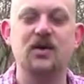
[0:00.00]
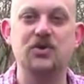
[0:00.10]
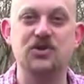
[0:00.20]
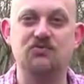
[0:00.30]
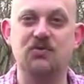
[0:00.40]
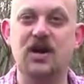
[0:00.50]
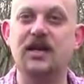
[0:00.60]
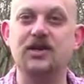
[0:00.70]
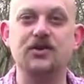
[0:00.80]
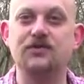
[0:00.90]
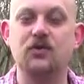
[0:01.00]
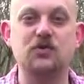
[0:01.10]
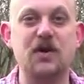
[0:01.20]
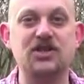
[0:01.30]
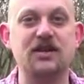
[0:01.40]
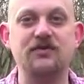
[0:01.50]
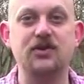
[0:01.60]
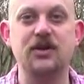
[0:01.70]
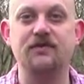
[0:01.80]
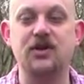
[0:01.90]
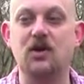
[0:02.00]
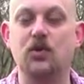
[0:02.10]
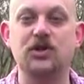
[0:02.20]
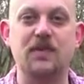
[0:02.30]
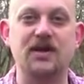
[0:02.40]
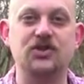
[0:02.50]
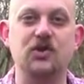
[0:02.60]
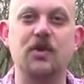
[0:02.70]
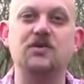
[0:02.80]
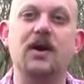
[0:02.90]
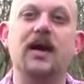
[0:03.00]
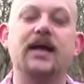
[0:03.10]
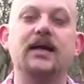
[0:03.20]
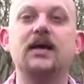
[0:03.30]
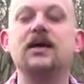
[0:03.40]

which is really useful, especially if you don't want to spend too much money.